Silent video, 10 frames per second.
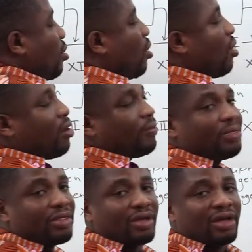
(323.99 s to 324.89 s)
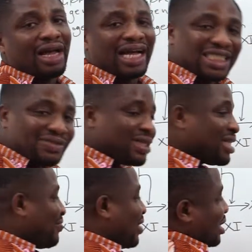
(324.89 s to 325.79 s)
or
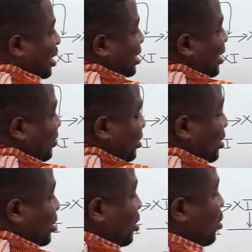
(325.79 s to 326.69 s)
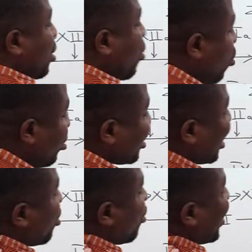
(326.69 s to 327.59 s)
activated factor 7 will
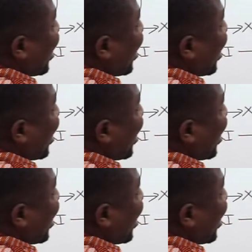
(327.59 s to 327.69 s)
then